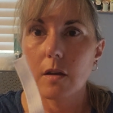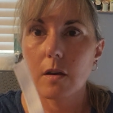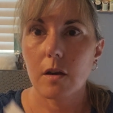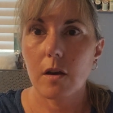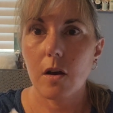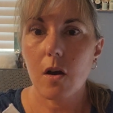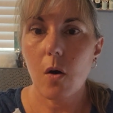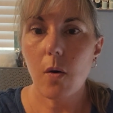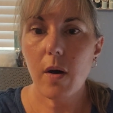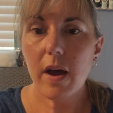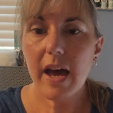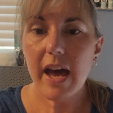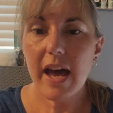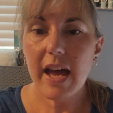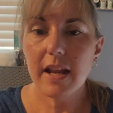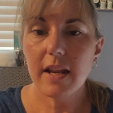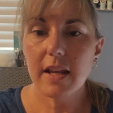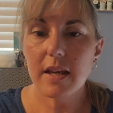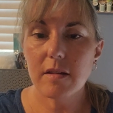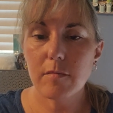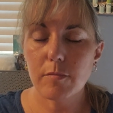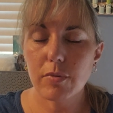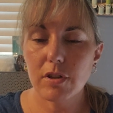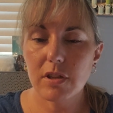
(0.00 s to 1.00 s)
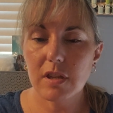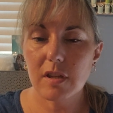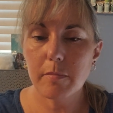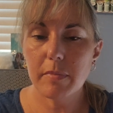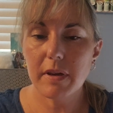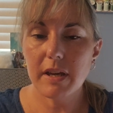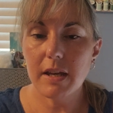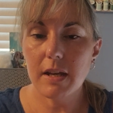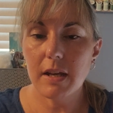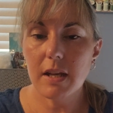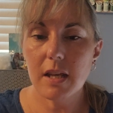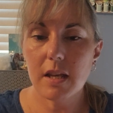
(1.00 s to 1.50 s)
Go ahead and put the
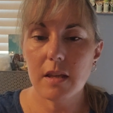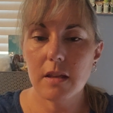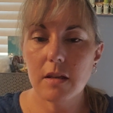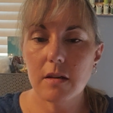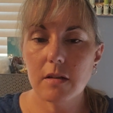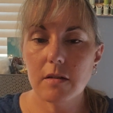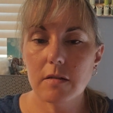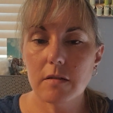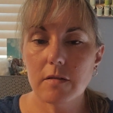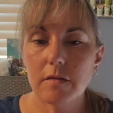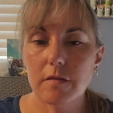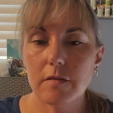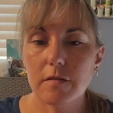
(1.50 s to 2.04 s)
pin in the,